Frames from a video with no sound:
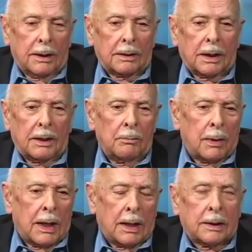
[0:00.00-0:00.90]
came
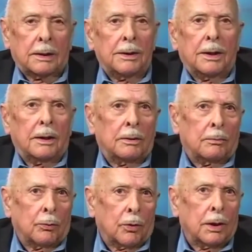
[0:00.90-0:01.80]
back, and the
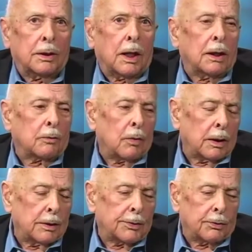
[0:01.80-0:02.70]
board got
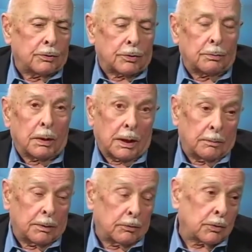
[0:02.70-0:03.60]
quite enthused about
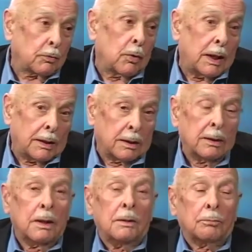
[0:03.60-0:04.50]
it, but it was quite a
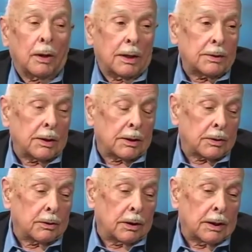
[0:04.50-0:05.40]
process
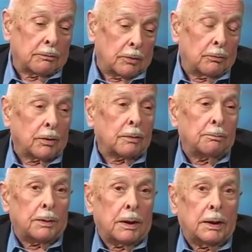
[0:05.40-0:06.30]
to get. We were
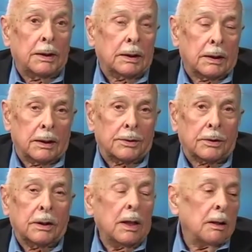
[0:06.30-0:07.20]
competing against
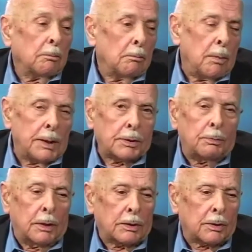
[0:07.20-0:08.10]
much
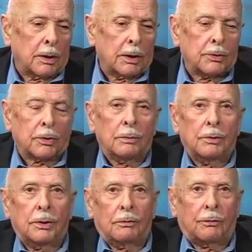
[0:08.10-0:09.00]
larger
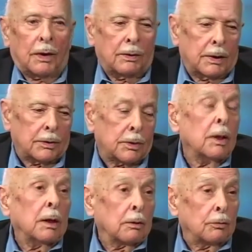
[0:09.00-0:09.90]
community foundation.
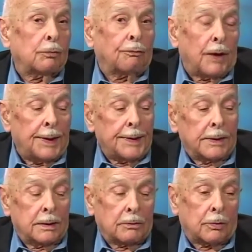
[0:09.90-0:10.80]
It was
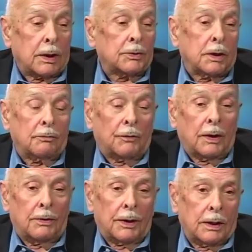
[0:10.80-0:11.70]
funding. The Kresge
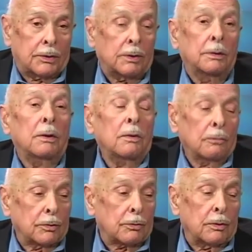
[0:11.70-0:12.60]
Foundation
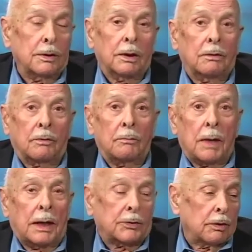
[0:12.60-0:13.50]
was going to give a
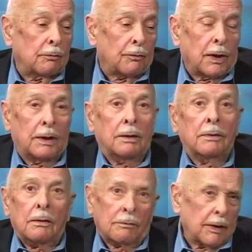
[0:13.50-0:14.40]
matching fund,
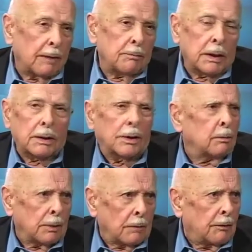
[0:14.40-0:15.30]
$5 million,
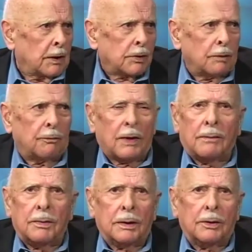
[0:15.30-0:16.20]
eventually
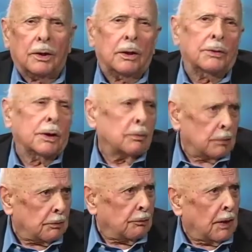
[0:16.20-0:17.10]
$5 million. I said,
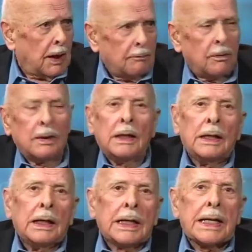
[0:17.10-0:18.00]
was it $5?
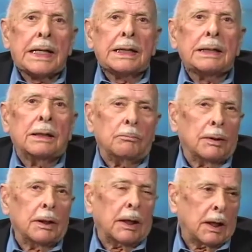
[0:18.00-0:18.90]
And
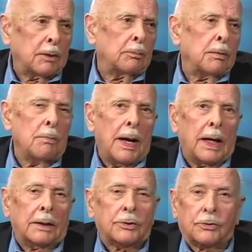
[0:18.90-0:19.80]
but it had to be
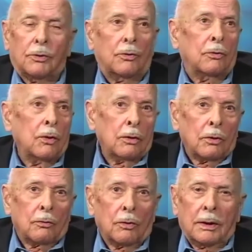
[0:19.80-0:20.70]
matched. So,
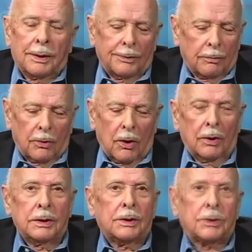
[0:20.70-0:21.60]
and there were all
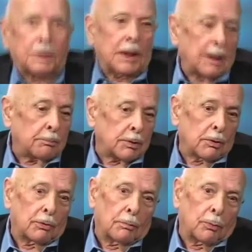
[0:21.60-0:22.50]
these steps.
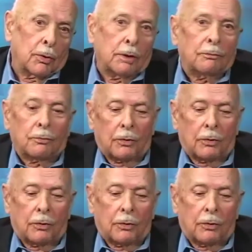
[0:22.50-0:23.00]
So the board of